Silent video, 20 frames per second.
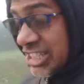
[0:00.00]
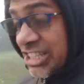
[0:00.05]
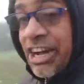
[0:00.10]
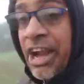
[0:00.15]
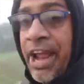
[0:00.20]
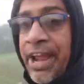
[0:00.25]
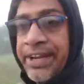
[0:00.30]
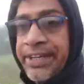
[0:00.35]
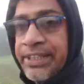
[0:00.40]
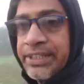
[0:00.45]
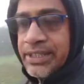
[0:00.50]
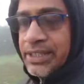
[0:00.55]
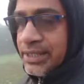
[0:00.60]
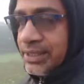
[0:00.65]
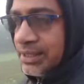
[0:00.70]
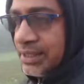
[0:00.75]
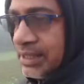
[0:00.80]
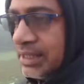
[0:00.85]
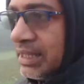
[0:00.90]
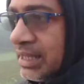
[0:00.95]
tried,
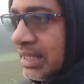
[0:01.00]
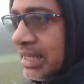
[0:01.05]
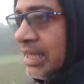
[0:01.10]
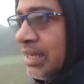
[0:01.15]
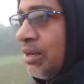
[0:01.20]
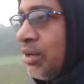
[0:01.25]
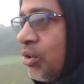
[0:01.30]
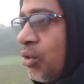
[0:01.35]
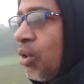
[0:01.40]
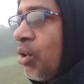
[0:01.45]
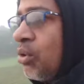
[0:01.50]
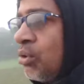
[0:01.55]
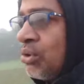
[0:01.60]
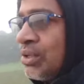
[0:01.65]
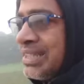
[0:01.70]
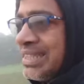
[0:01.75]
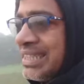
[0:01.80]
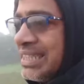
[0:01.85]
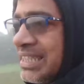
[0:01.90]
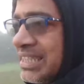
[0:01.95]

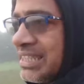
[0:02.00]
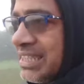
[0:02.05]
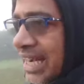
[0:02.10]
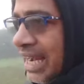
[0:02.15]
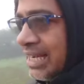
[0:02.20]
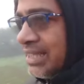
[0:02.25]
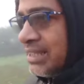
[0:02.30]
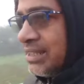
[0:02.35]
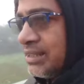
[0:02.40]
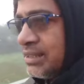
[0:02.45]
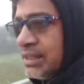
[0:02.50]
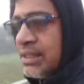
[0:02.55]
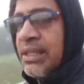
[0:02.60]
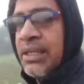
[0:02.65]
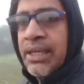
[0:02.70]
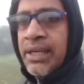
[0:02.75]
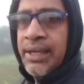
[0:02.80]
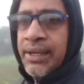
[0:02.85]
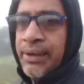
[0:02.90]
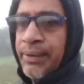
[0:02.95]
always
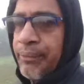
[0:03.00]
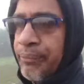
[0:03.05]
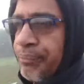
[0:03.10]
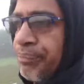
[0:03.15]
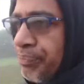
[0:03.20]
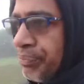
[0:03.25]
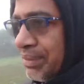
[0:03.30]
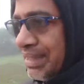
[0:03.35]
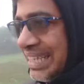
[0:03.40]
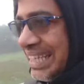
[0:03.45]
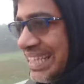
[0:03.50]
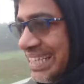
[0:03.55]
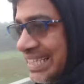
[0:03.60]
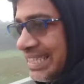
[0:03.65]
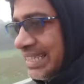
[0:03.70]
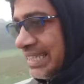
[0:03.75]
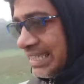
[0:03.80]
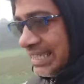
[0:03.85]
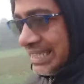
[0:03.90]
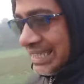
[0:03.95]
um,
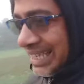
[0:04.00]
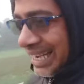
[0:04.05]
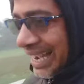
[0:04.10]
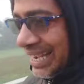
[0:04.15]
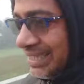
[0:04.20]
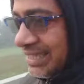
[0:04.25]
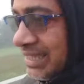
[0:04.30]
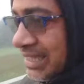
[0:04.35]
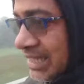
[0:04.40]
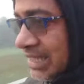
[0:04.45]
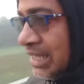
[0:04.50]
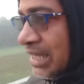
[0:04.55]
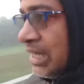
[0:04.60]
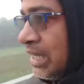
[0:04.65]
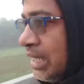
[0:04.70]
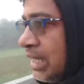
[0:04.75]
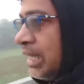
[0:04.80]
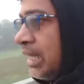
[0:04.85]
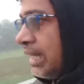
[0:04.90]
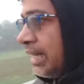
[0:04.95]
tried
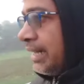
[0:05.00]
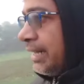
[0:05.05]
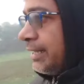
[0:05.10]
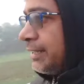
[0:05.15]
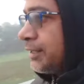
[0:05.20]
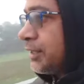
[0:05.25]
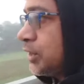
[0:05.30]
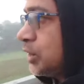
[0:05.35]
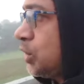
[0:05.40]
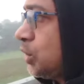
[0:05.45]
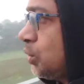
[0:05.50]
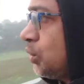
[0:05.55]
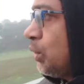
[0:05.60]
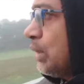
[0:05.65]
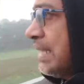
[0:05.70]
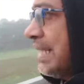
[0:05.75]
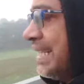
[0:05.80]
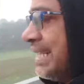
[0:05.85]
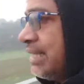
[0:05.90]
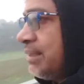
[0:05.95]
uh,
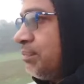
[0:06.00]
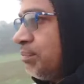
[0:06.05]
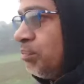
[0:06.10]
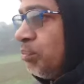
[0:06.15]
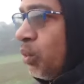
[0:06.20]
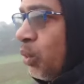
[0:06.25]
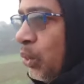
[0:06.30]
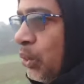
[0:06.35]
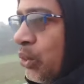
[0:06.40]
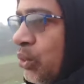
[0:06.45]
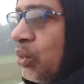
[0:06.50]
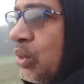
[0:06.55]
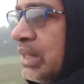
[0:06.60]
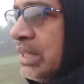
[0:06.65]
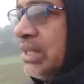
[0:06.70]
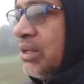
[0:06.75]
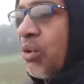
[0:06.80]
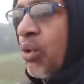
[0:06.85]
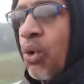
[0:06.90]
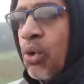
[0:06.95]
to reading book.
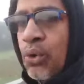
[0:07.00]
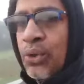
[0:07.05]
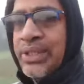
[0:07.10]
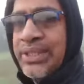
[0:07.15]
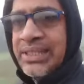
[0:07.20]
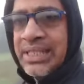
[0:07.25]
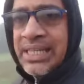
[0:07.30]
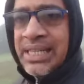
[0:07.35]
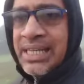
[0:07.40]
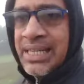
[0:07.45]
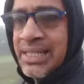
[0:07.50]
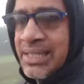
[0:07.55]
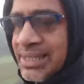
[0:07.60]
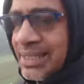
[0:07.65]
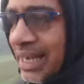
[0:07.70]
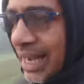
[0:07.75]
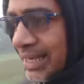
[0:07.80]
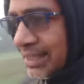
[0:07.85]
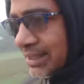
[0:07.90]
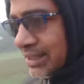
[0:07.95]
He always
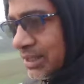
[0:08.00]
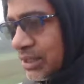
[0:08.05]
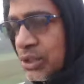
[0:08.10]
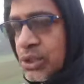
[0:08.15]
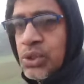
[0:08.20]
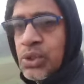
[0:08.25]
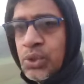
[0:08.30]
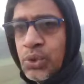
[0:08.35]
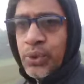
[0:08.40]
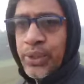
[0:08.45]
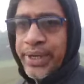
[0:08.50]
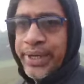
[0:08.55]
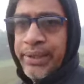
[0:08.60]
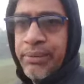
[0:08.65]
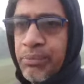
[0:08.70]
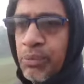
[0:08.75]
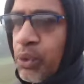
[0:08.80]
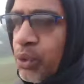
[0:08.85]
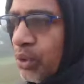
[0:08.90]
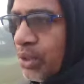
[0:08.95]
tried to
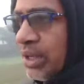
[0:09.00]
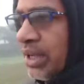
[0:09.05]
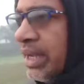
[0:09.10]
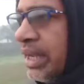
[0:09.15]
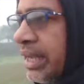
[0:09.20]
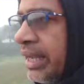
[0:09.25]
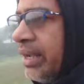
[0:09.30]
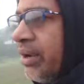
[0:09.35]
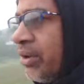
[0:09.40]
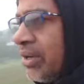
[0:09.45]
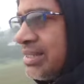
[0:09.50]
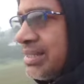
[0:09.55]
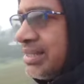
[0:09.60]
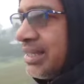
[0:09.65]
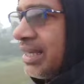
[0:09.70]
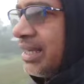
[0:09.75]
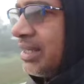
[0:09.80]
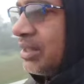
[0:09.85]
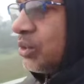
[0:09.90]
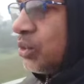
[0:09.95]
reading book. You can
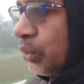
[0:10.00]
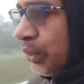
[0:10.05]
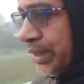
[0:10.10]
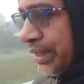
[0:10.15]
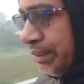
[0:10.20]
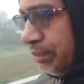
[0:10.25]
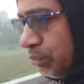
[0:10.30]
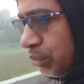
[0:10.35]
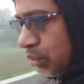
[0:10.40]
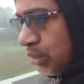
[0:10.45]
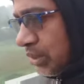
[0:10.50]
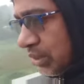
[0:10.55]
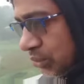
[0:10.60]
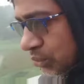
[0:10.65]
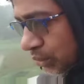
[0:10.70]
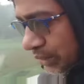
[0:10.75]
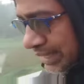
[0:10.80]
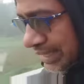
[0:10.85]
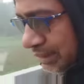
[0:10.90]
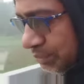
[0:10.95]
say to reading book,
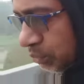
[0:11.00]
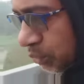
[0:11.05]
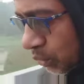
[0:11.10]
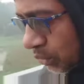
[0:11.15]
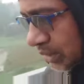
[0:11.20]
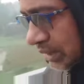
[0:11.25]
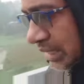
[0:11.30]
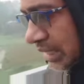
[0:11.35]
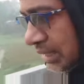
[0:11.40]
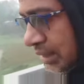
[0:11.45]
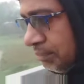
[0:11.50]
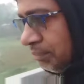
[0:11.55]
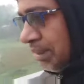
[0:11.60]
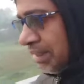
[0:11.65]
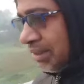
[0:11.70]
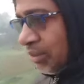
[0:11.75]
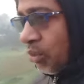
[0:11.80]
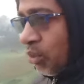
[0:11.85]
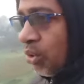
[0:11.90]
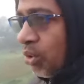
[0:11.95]
to read book,
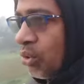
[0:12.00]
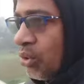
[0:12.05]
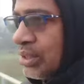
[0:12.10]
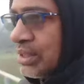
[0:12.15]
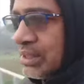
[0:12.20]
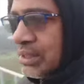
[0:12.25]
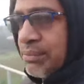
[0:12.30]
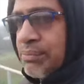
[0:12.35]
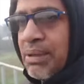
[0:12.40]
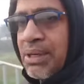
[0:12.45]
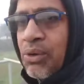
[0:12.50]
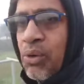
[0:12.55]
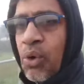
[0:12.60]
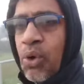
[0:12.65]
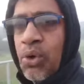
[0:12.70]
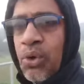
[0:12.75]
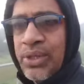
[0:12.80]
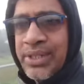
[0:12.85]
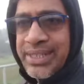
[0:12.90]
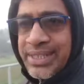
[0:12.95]
but always
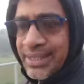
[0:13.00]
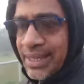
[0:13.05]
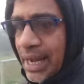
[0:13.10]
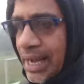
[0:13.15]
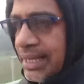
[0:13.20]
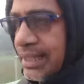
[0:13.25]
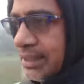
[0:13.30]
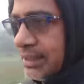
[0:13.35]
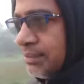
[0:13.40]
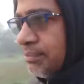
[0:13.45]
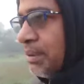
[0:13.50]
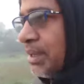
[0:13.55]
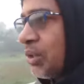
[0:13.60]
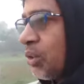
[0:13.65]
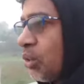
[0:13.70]
tried.